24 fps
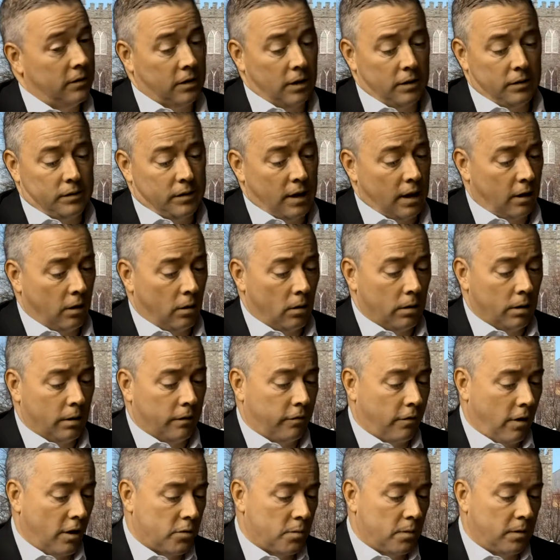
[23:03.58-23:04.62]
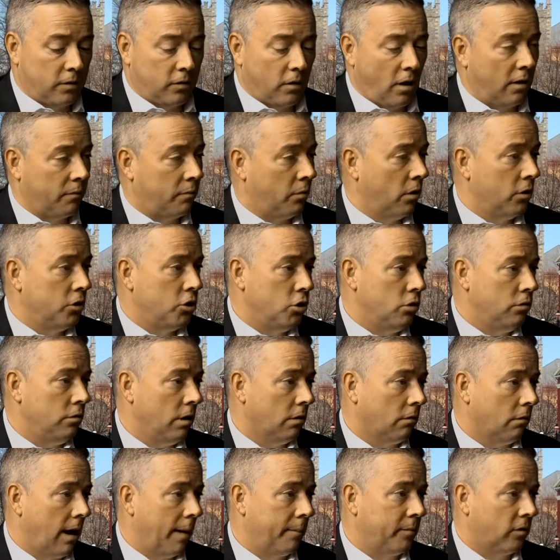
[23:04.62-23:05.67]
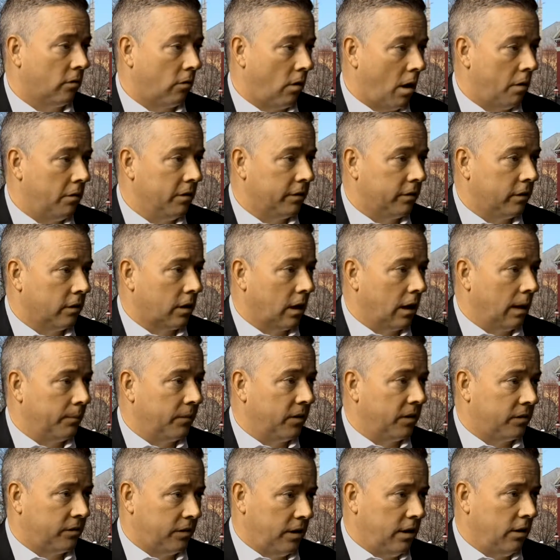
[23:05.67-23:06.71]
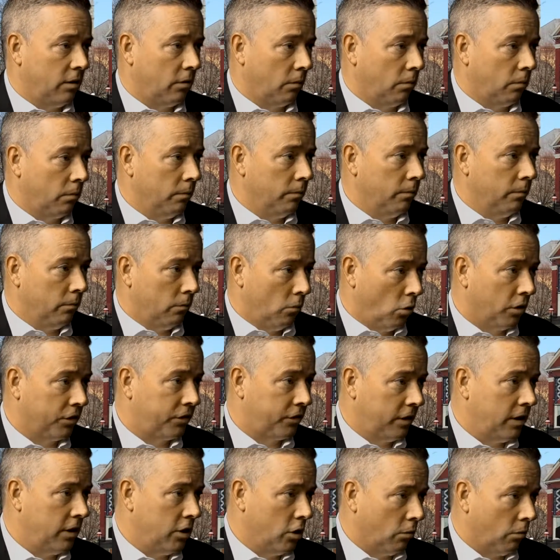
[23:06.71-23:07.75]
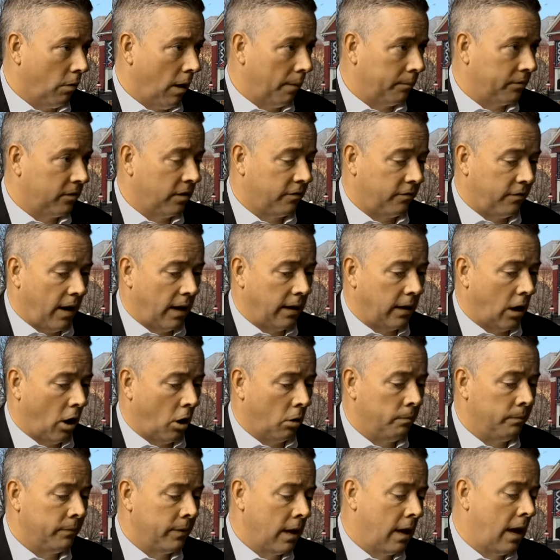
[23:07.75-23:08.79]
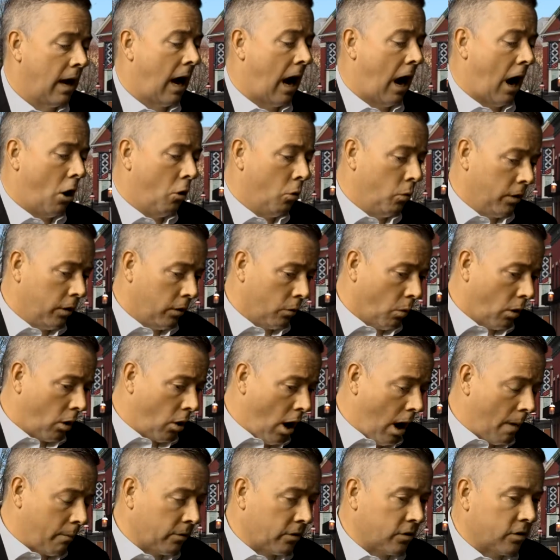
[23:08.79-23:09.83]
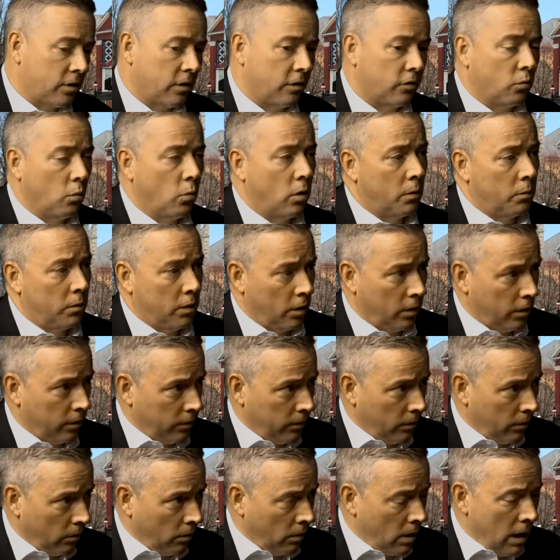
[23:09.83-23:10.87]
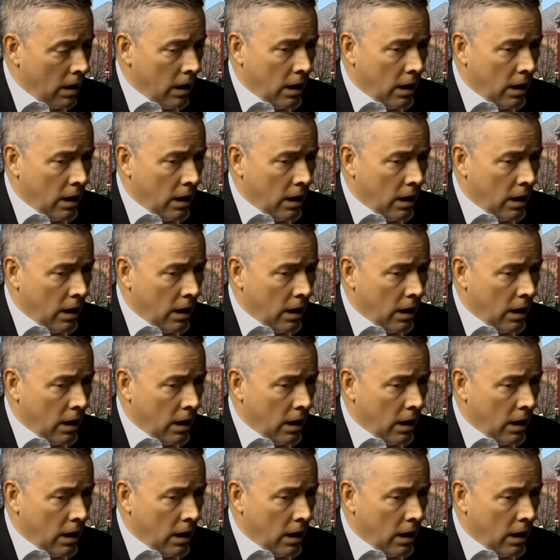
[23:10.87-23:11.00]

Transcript: I stated earlier, freshman, sophomore, junior reps are always looking up to more senior reps to find out how are we going to accomplish this, what are we going to do.